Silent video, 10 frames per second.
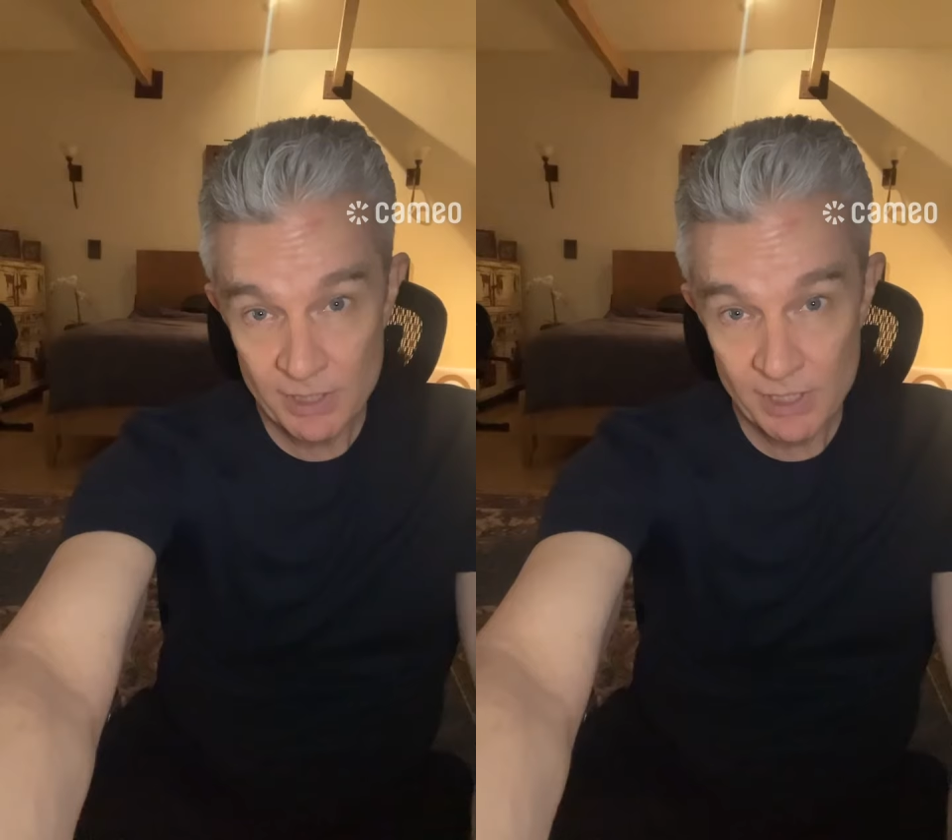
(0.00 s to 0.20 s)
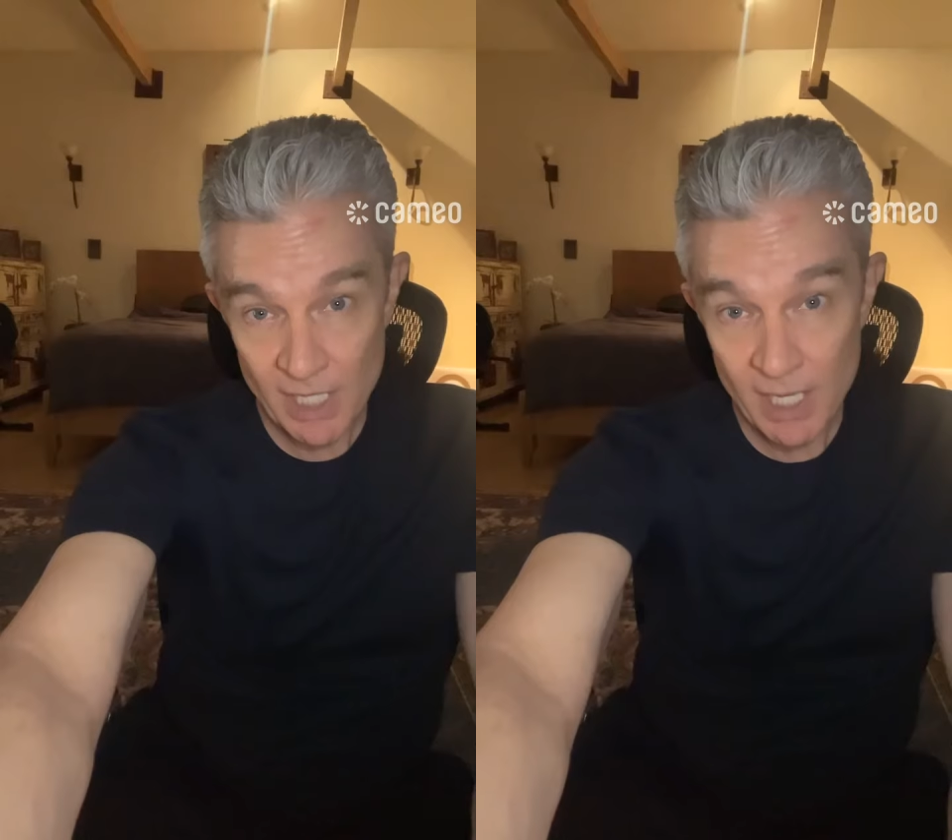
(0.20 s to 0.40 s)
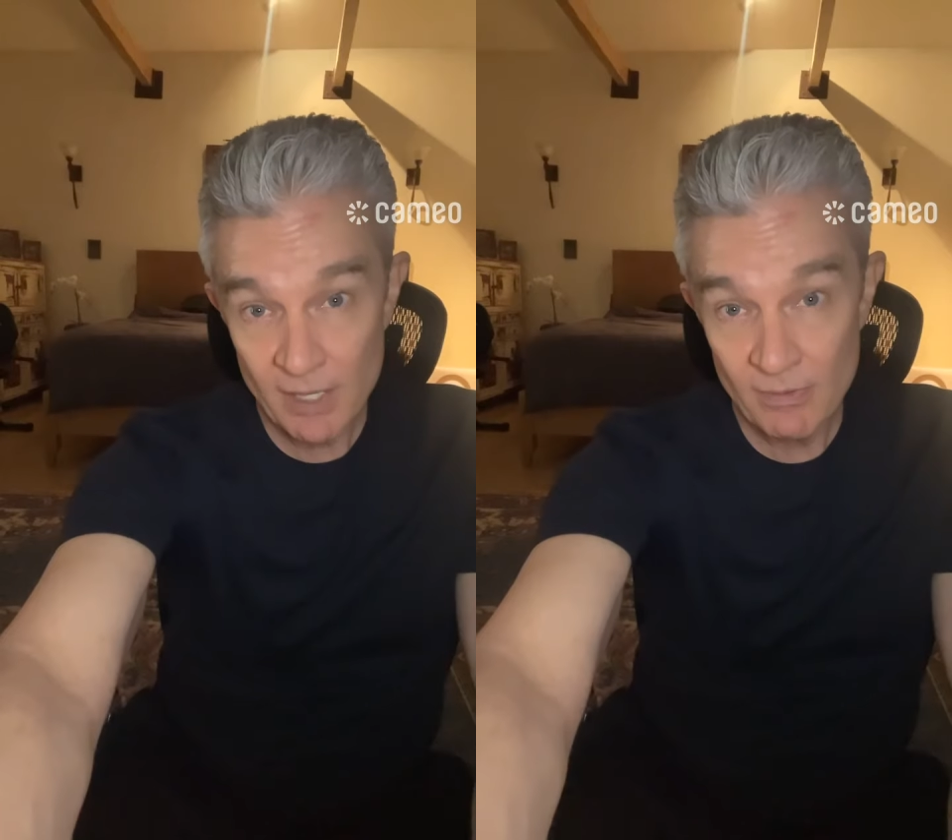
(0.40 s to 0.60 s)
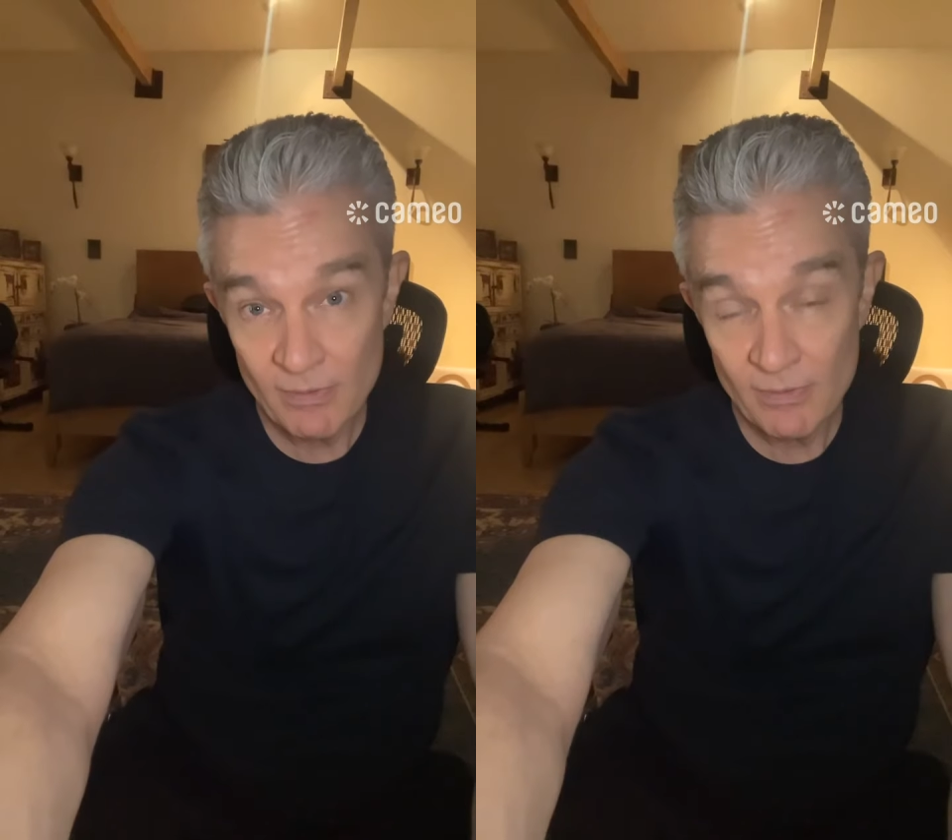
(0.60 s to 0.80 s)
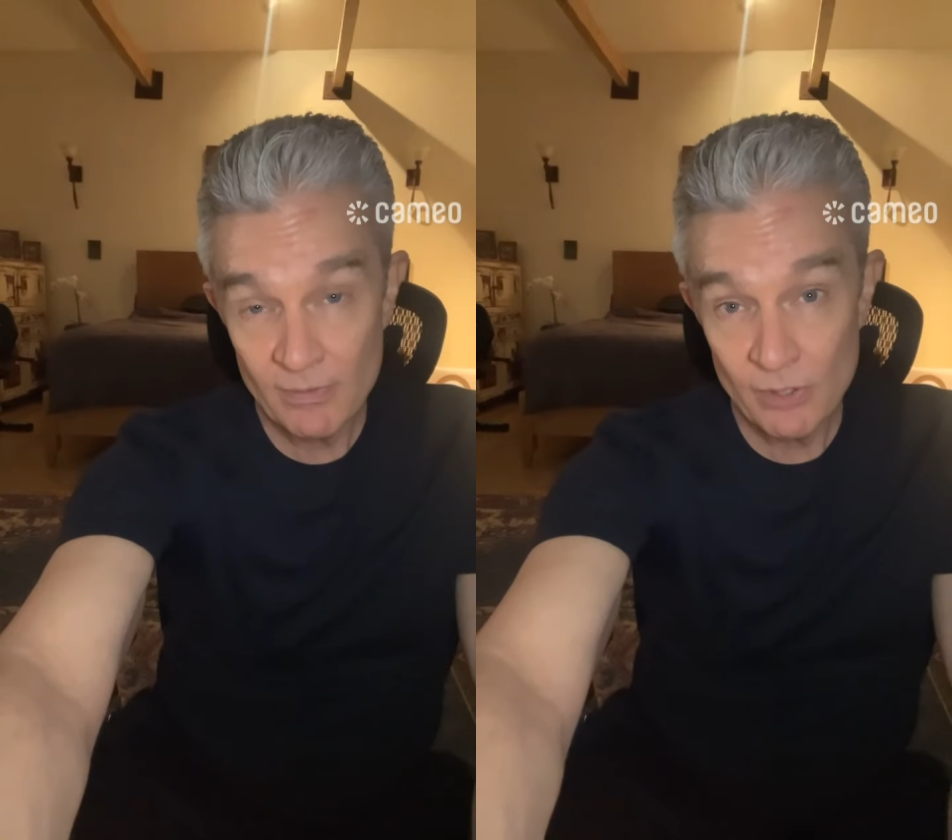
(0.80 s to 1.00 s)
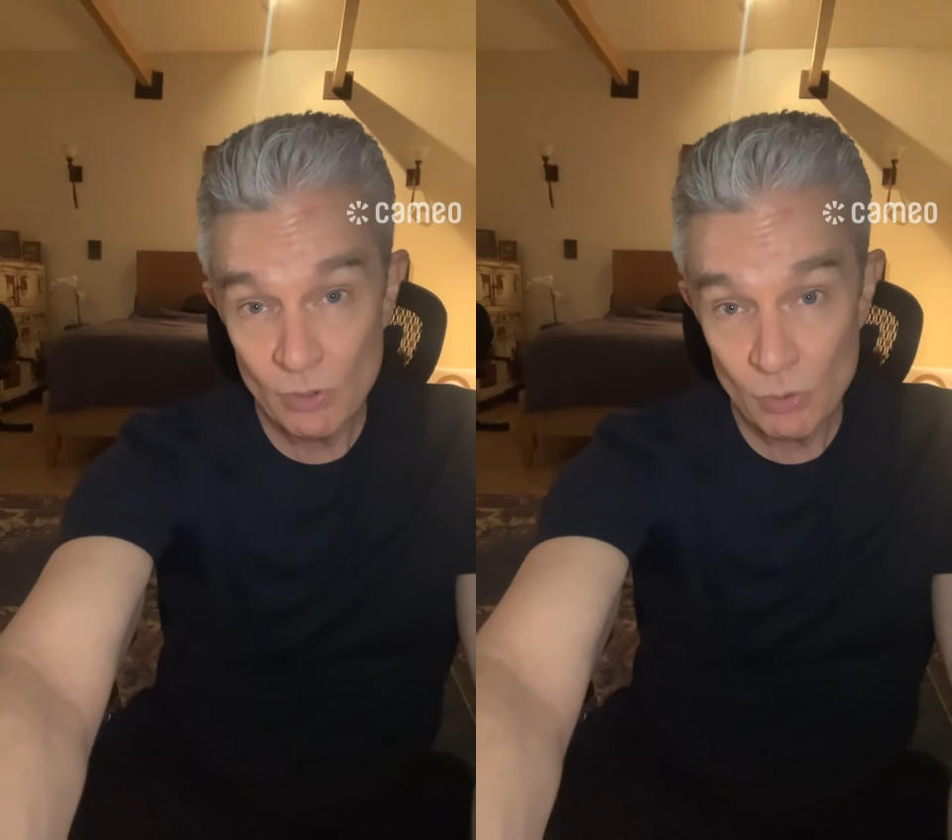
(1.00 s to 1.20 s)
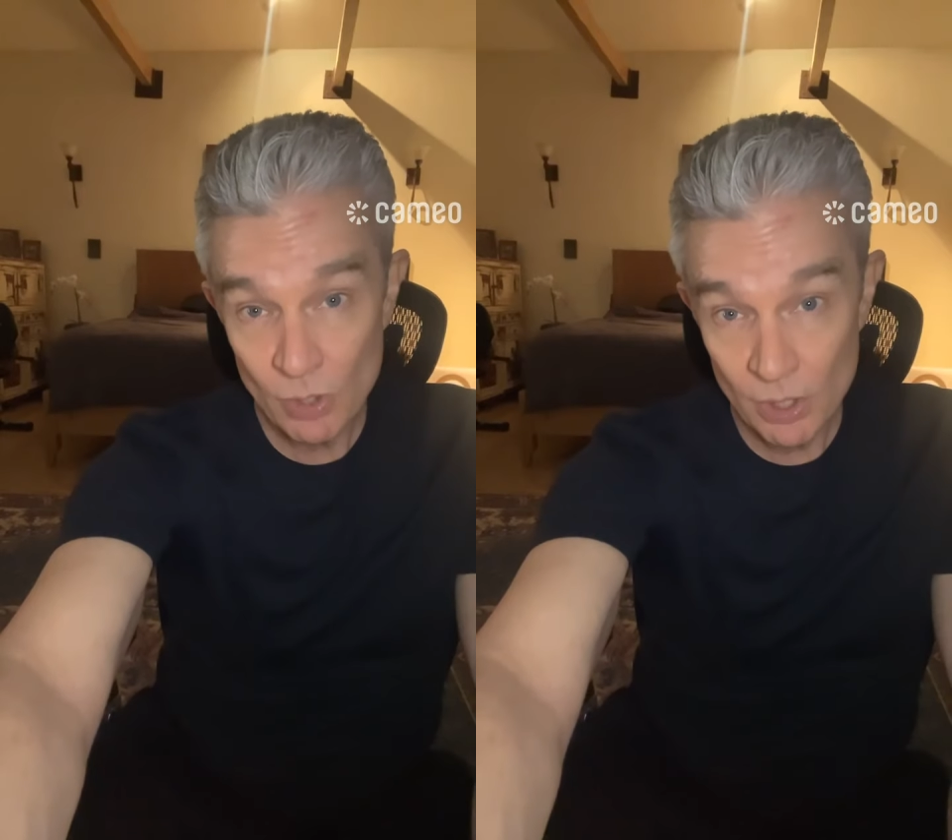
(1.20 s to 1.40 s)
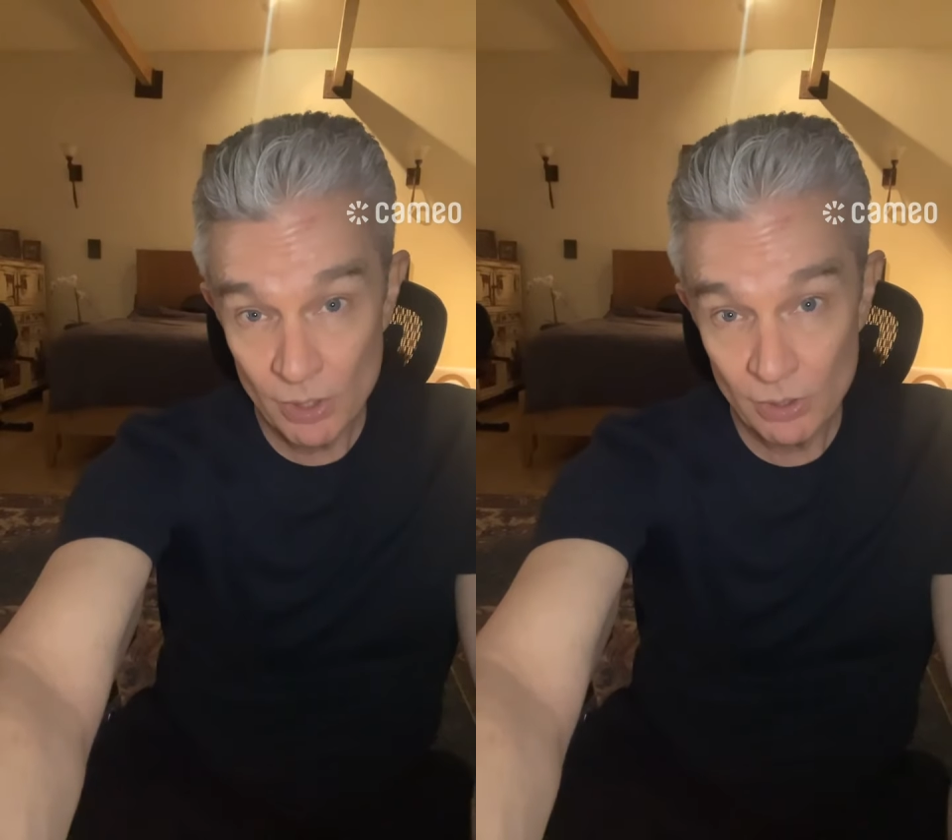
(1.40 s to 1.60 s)
save the
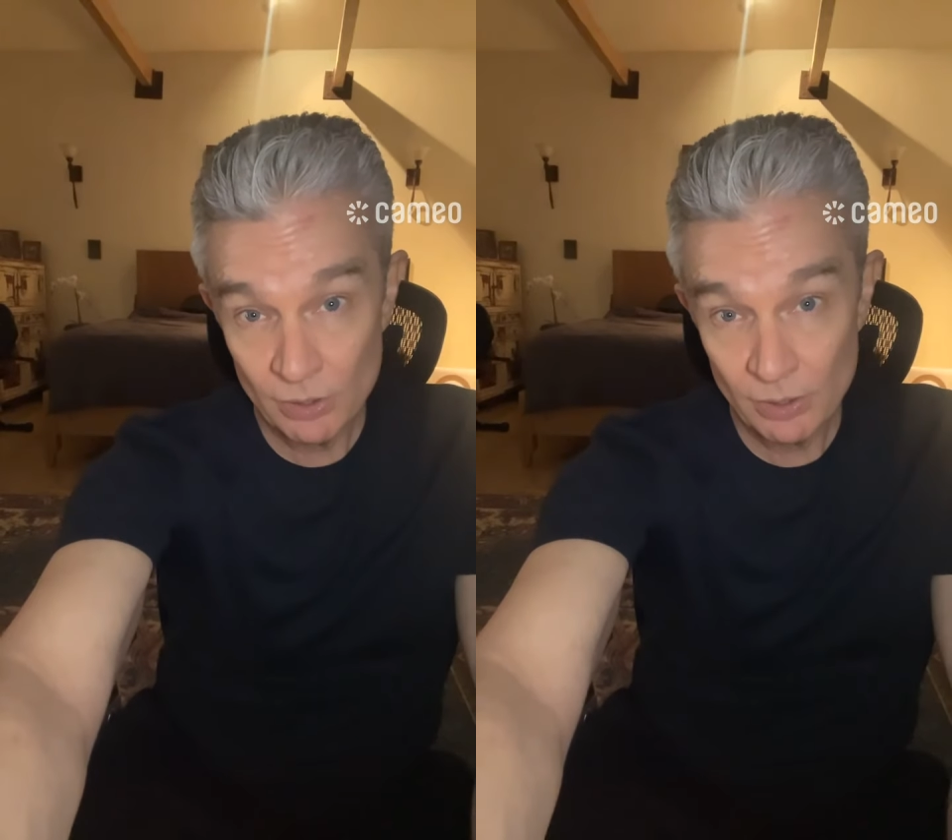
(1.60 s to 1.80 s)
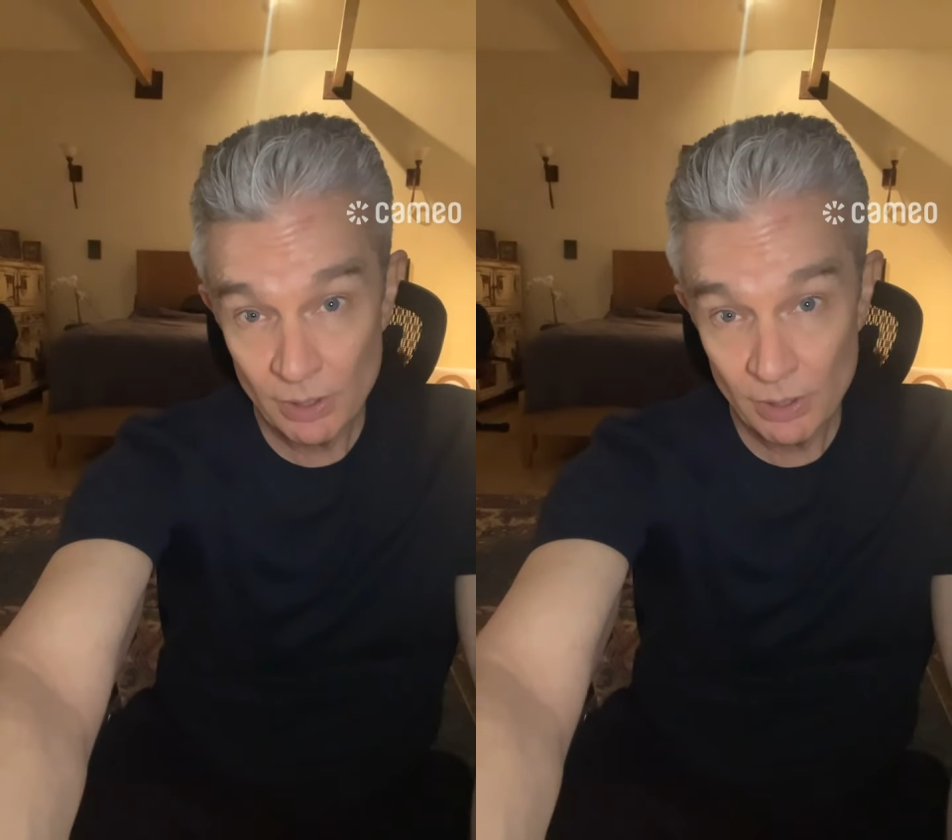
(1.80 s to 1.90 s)
world.